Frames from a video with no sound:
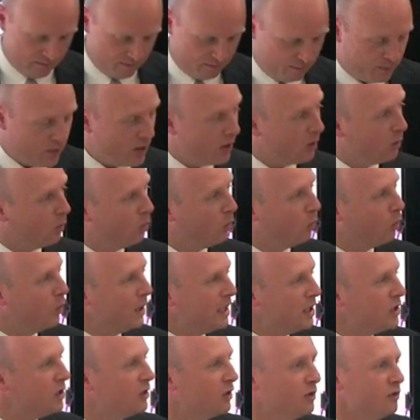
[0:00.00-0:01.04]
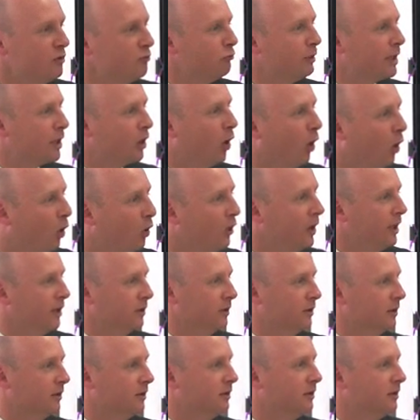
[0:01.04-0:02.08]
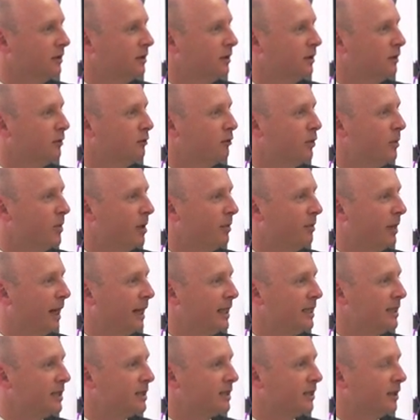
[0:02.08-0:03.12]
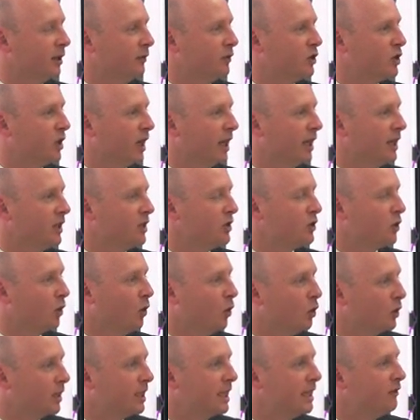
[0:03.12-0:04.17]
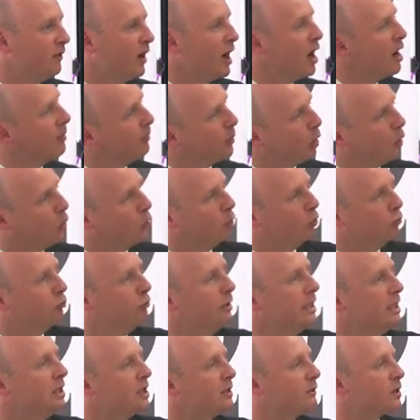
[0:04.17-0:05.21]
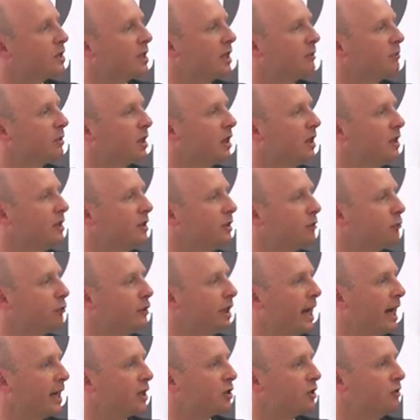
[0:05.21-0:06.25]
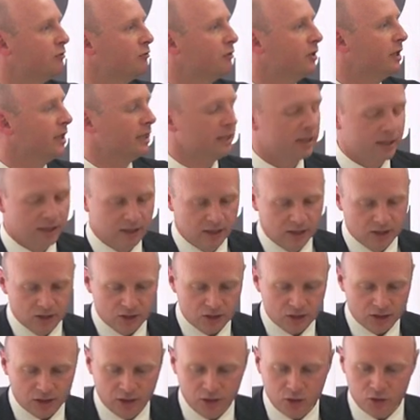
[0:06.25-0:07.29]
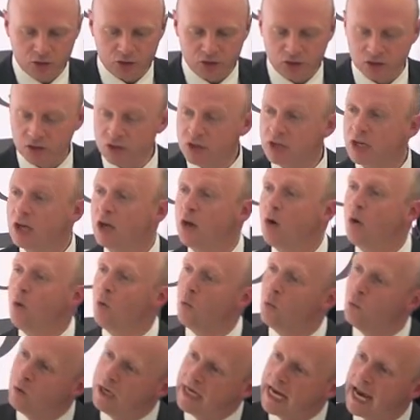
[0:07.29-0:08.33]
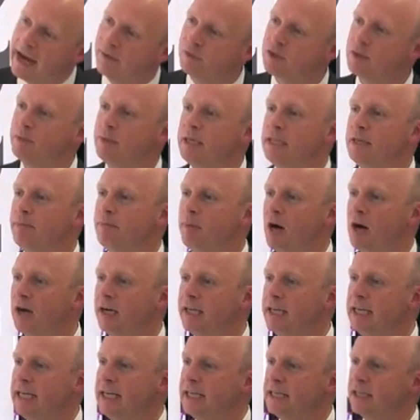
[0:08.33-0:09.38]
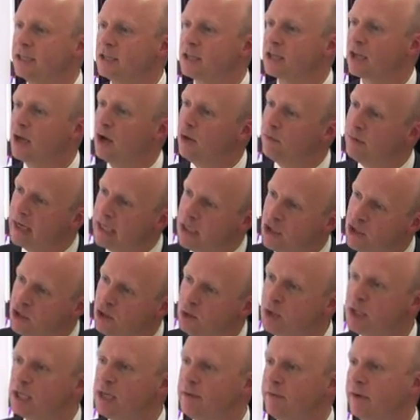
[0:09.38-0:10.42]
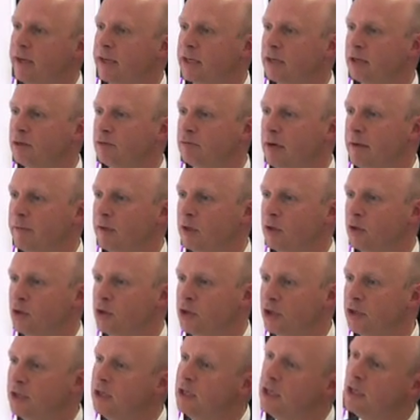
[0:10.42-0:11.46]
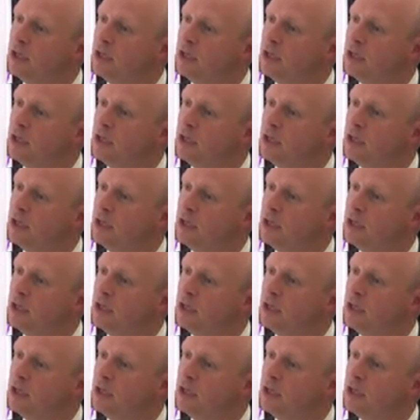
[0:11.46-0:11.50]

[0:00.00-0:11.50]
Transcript: But we shouldn't recoil from the pace of change or give up or reach for some kind of reactionary solutions. We have to be the pioneers of a new civic revolution,